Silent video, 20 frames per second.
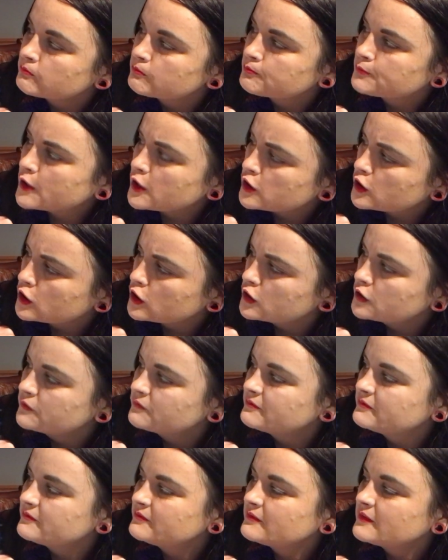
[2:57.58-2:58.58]
Piggie!
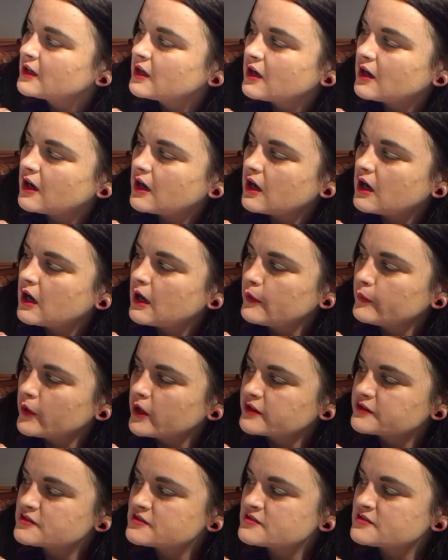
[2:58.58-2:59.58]
I
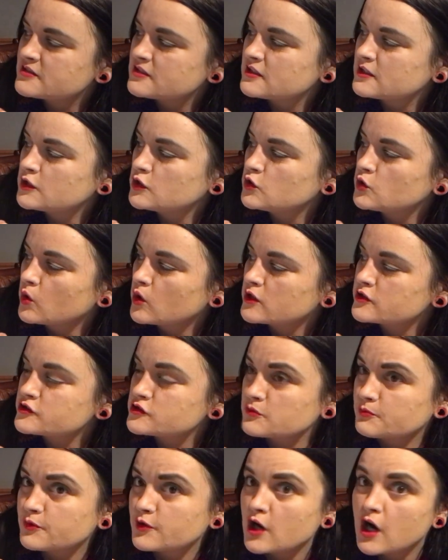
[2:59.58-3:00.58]
want to see your
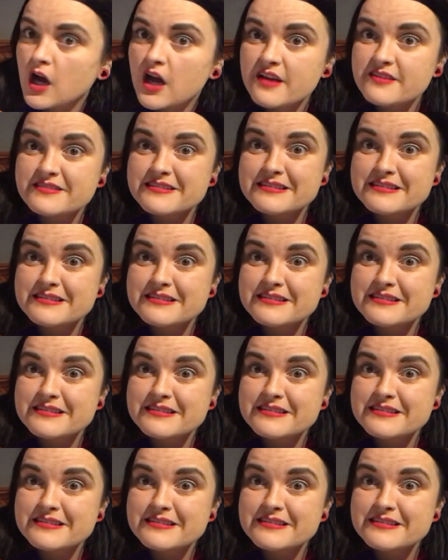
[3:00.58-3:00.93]
surprise